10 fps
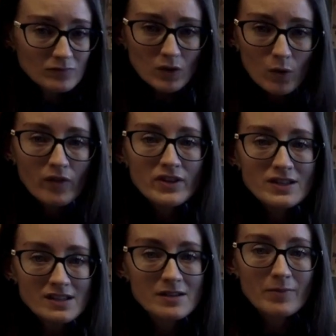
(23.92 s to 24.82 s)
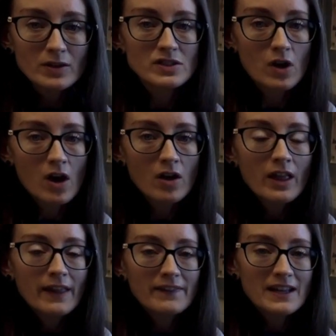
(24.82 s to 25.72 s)
or if it doesn't melt at all,
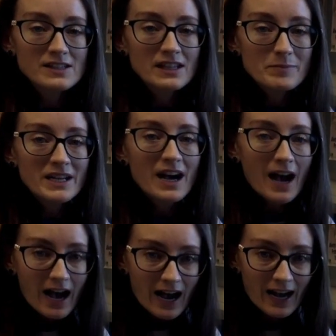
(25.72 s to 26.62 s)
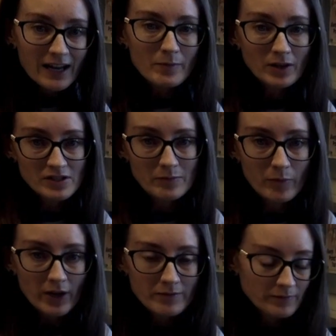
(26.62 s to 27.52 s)
that's going to be a high melting
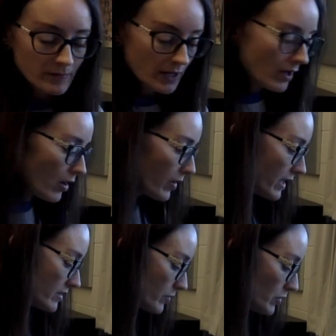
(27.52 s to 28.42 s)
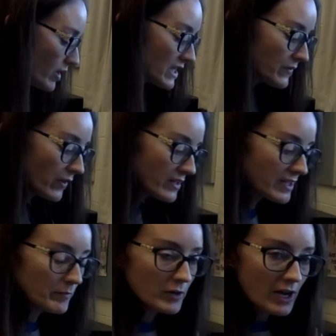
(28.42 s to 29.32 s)
point. Okay, so when you guys fill this
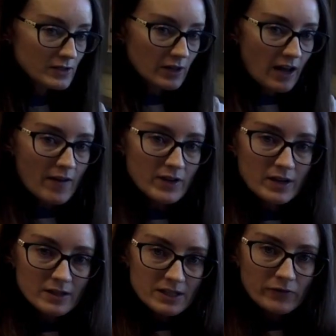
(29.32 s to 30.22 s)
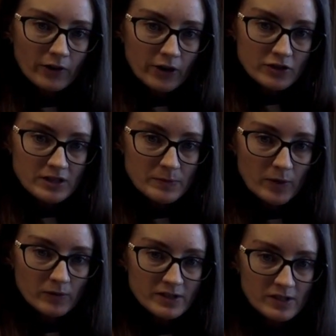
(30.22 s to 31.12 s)
up, you guys are going to have a deflagration
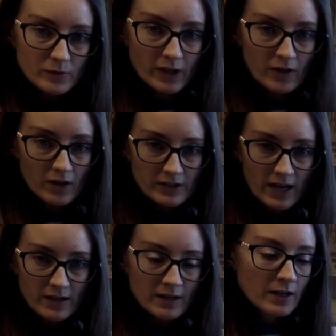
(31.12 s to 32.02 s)
spoon. It's this really long neck.